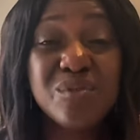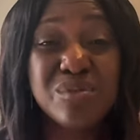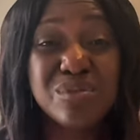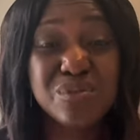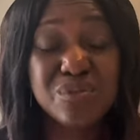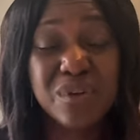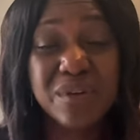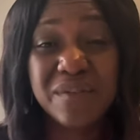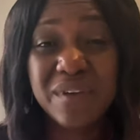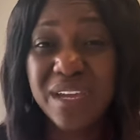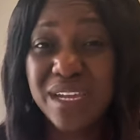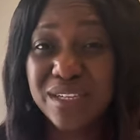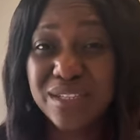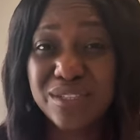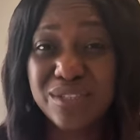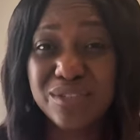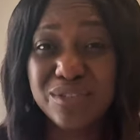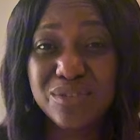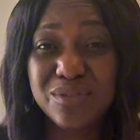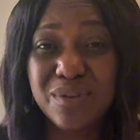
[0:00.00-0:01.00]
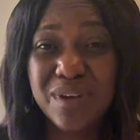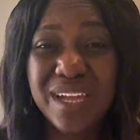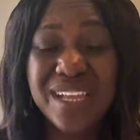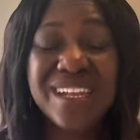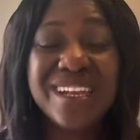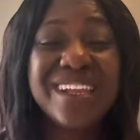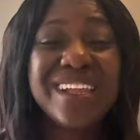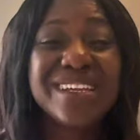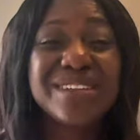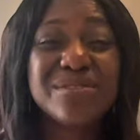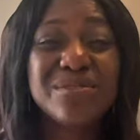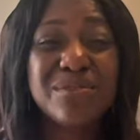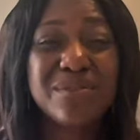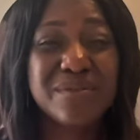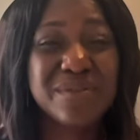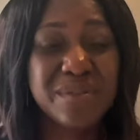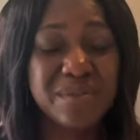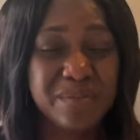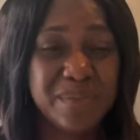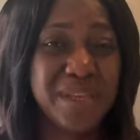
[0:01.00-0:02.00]
those who have hurt you and let go
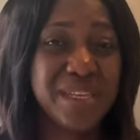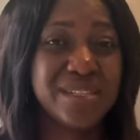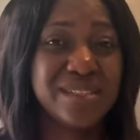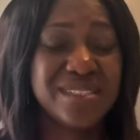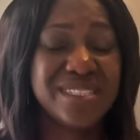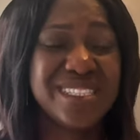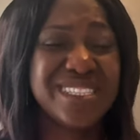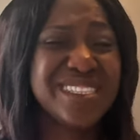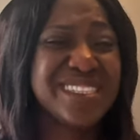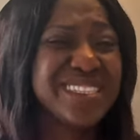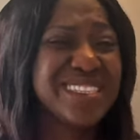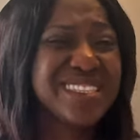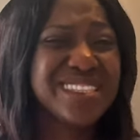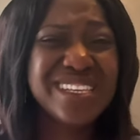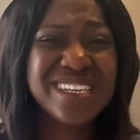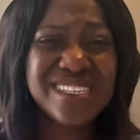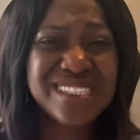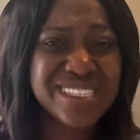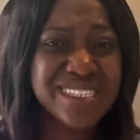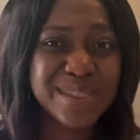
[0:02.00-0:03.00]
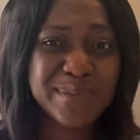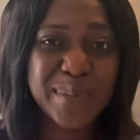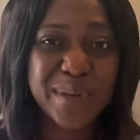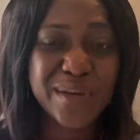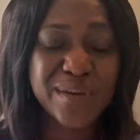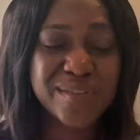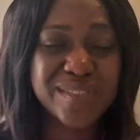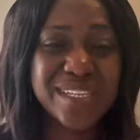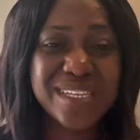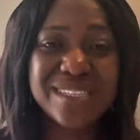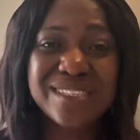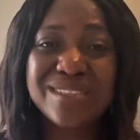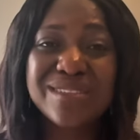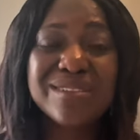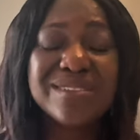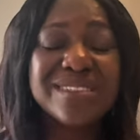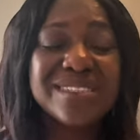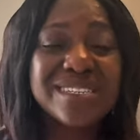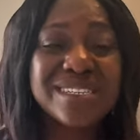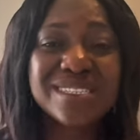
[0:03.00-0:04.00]
of the pain. This is because it's
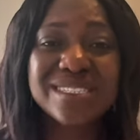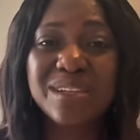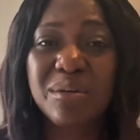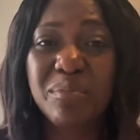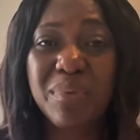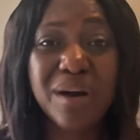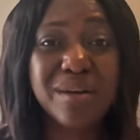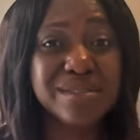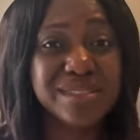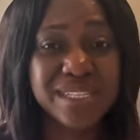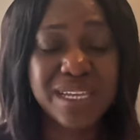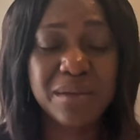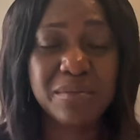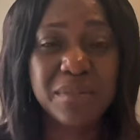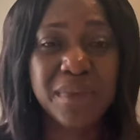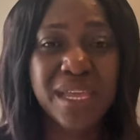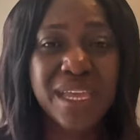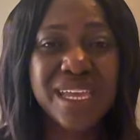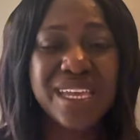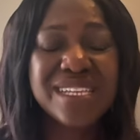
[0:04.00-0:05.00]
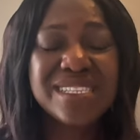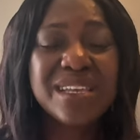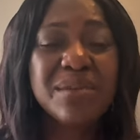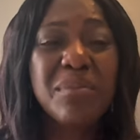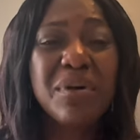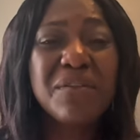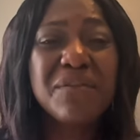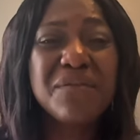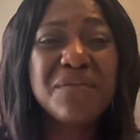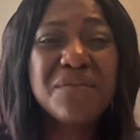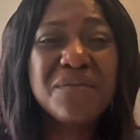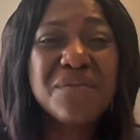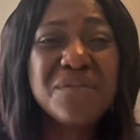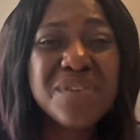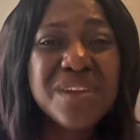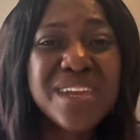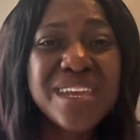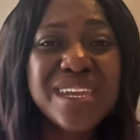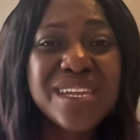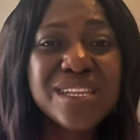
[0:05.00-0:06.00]
not just about them, it's about
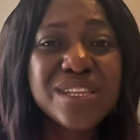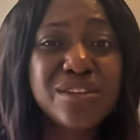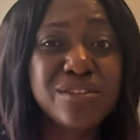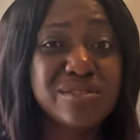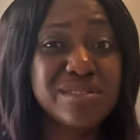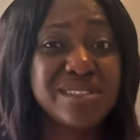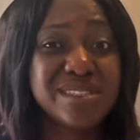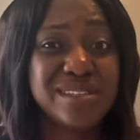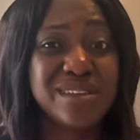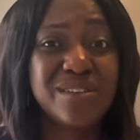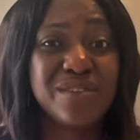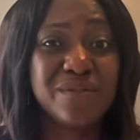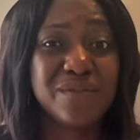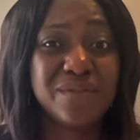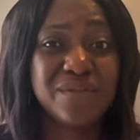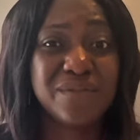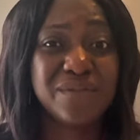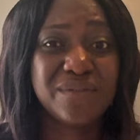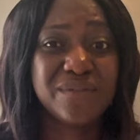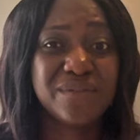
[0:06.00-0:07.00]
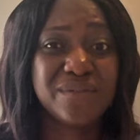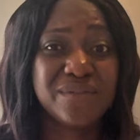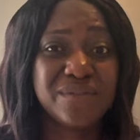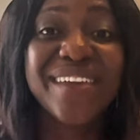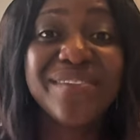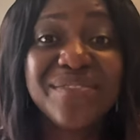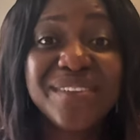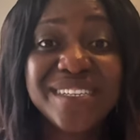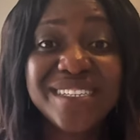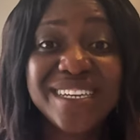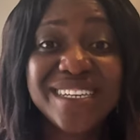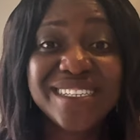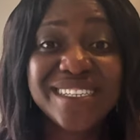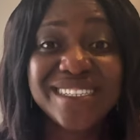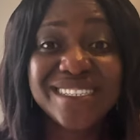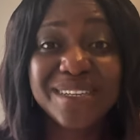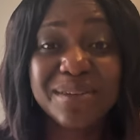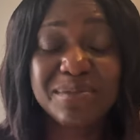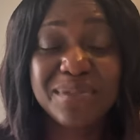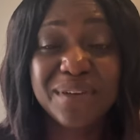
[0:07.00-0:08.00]
freeing yourself.
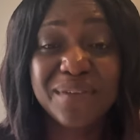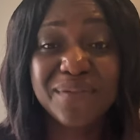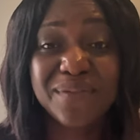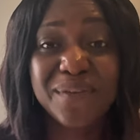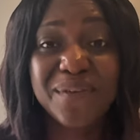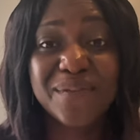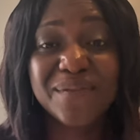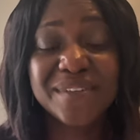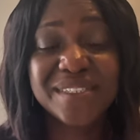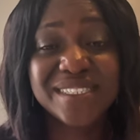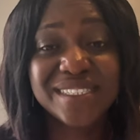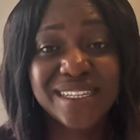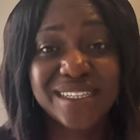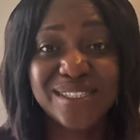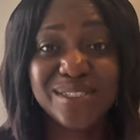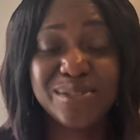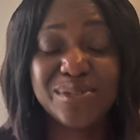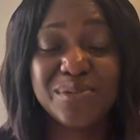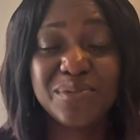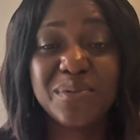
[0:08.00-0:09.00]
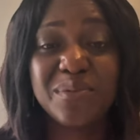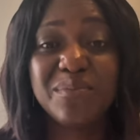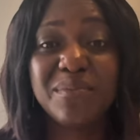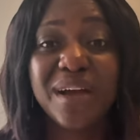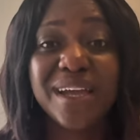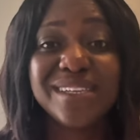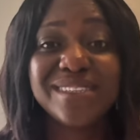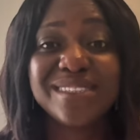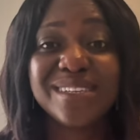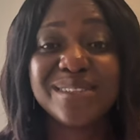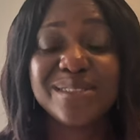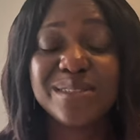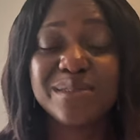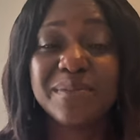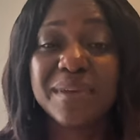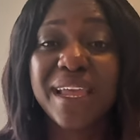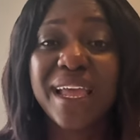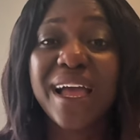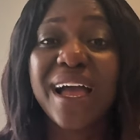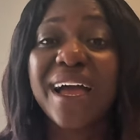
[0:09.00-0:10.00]
Ephesians chapter 4 verse 32 reminds us
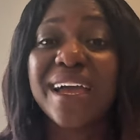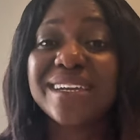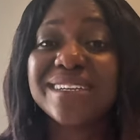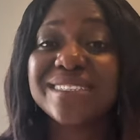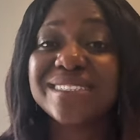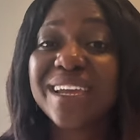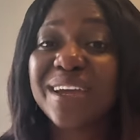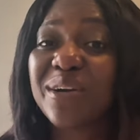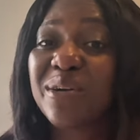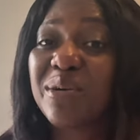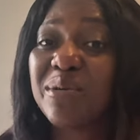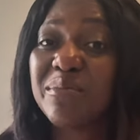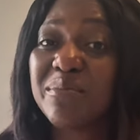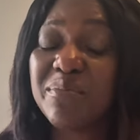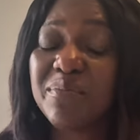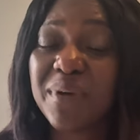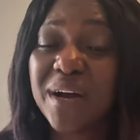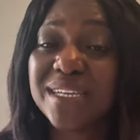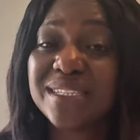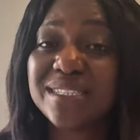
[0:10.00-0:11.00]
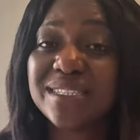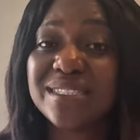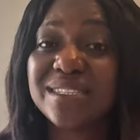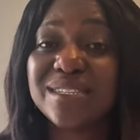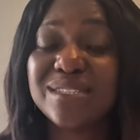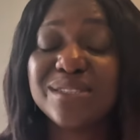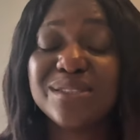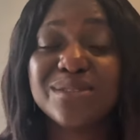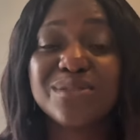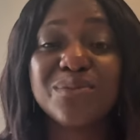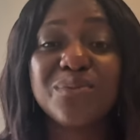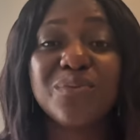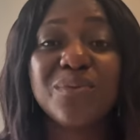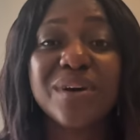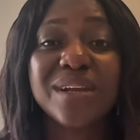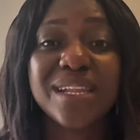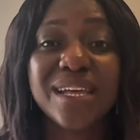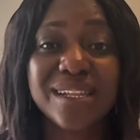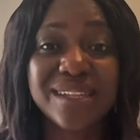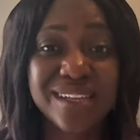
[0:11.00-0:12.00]
to be kind and compassionate to
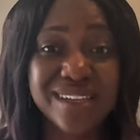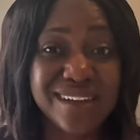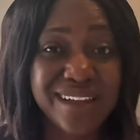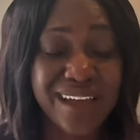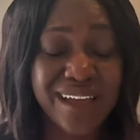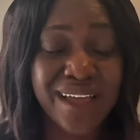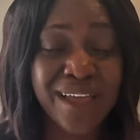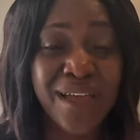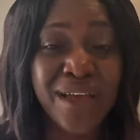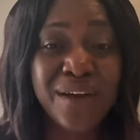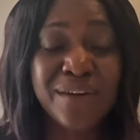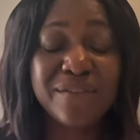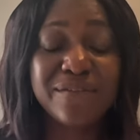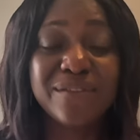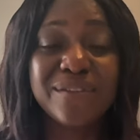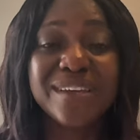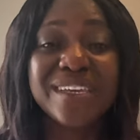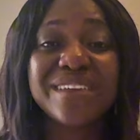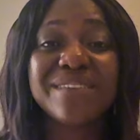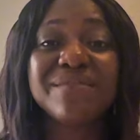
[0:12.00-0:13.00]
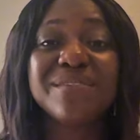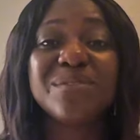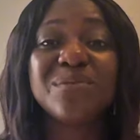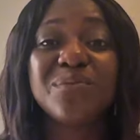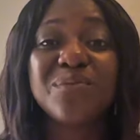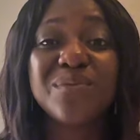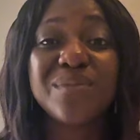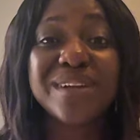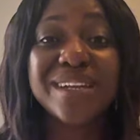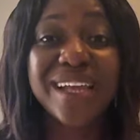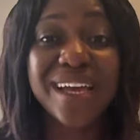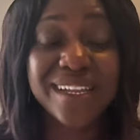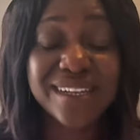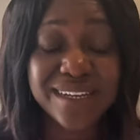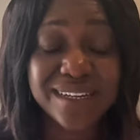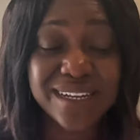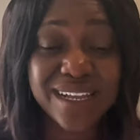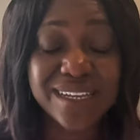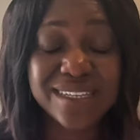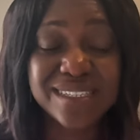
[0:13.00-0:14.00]
one another, forgiving one
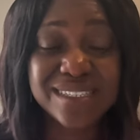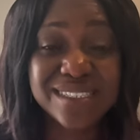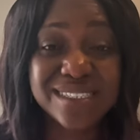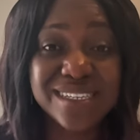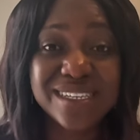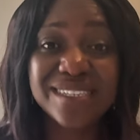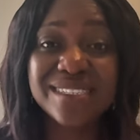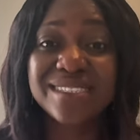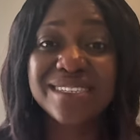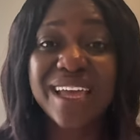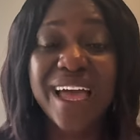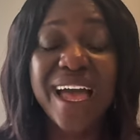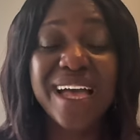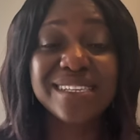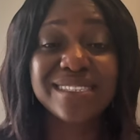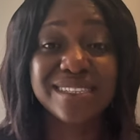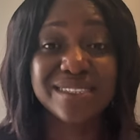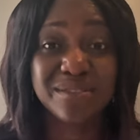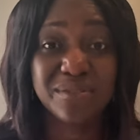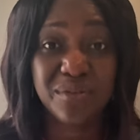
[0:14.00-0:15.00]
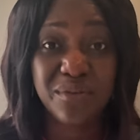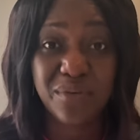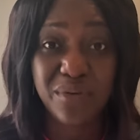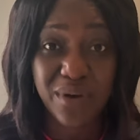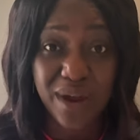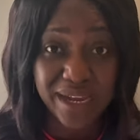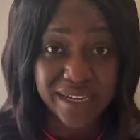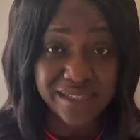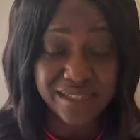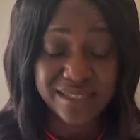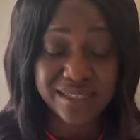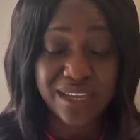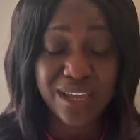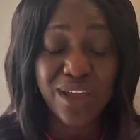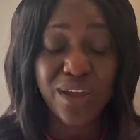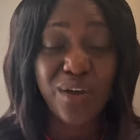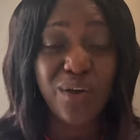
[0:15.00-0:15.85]
another just as in Christ